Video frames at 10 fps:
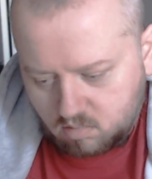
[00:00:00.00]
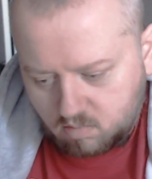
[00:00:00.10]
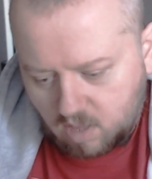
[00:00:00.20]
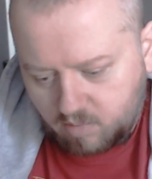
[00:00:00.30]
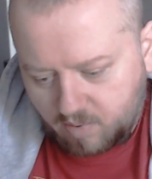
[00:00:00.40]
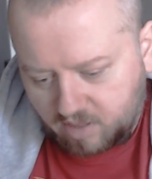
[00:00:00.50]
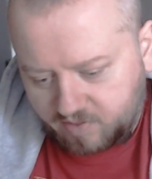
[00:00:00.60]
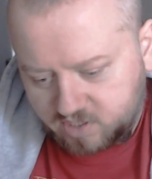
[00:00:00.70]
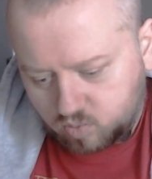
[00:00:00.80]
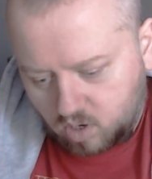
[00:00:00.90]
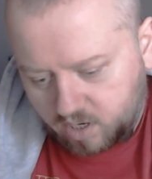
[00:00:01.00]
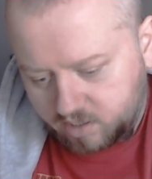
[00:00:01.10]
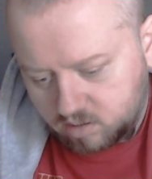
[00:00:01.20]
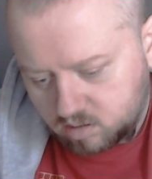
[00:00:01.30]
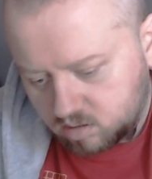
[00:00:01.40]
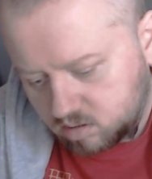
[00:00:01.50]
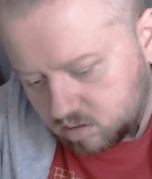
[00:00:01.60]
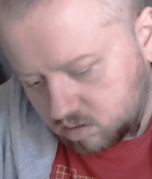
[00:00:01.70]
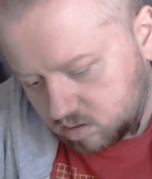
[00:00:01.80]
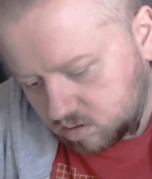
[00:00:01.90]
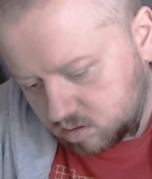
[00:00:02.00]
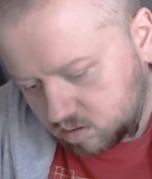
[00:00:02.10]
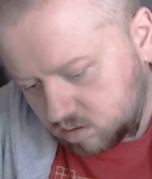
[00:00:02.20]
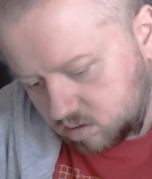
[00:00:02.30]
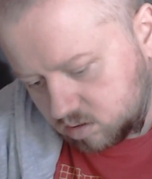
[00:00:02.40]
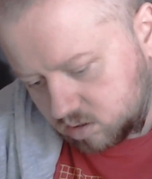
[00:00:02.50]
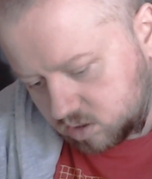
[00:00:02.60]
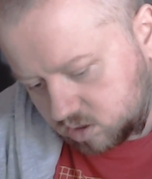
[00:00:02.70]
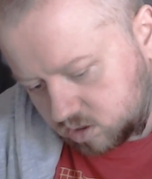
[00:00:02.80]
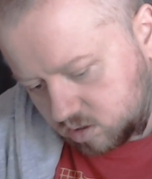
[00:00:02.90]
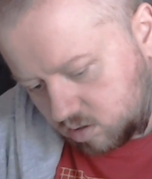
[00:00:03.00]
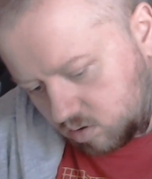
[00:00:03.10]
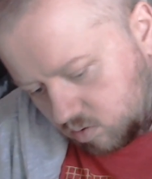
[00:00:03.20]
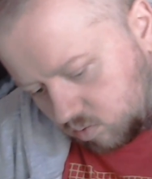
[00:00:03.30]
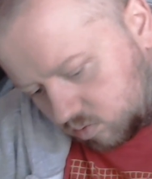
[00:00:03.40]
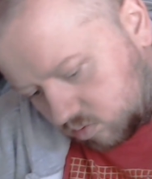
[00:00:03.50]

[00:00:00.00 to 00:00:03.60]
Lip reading: maybe about this wide. So